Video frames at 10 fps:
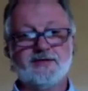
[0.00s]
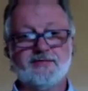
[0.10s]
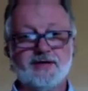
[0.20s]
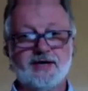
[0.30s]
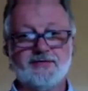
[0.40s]

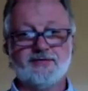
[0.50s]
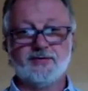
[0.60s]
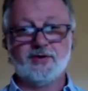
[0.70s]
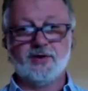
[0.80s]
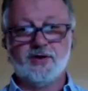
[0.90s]
We have
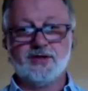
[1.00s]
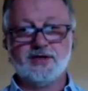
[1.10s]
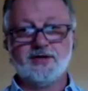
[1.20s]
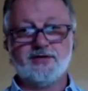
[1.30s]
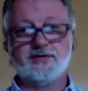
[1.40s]
to hold
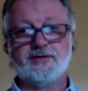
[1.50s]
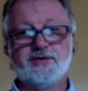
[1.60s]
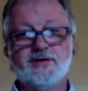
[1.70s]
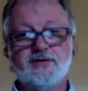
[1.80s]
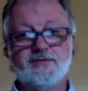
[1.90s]
the note
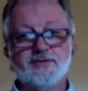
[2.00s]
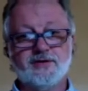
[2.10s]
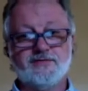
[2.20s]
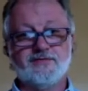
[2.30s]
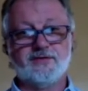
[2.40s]
with
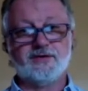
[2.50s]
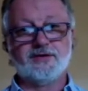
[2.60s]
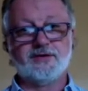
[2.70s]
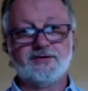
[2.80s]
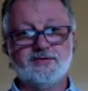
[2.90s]
a
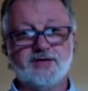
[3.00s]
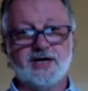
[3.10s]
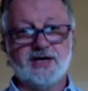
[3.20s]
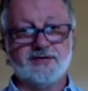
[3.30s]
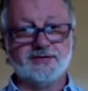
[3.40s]
full 2
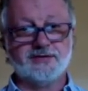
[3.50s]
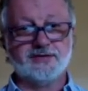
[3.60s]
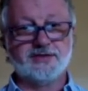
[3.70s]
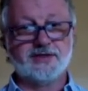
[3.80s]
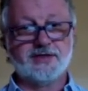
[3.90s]

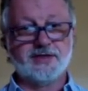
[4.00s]
counts.